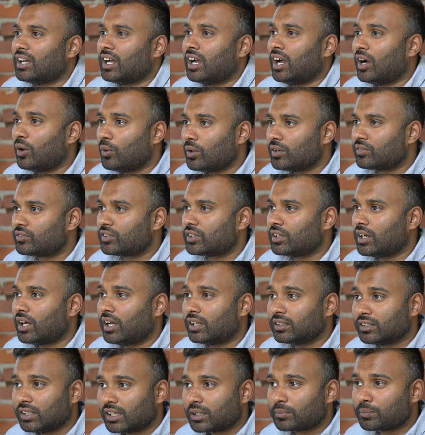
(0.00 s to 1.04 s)
However,
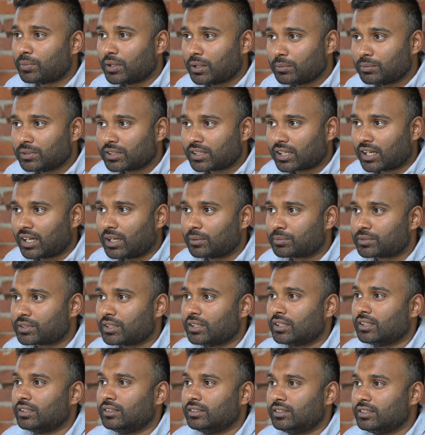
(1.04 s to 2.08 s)
unlike public apps,
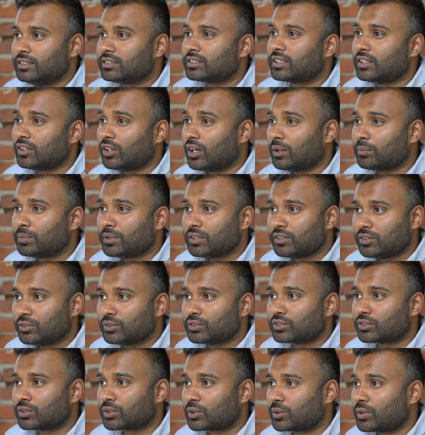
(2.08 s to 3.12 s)
these cannot be
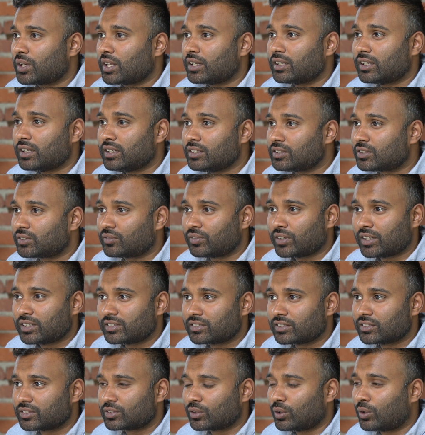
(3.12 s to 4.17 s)
used to create
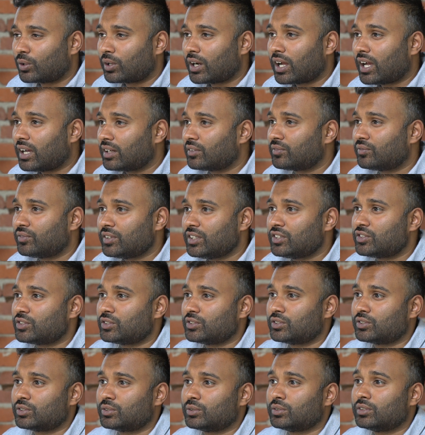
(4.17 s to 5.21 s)
interfaces or add
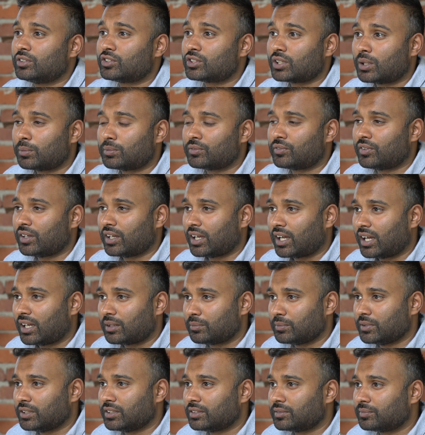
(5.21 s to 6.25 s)
features to the Shopify
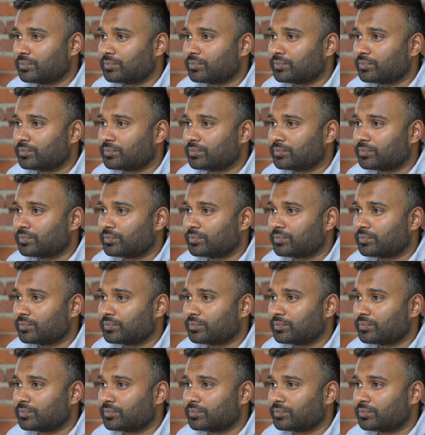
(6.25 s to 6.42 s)
admin.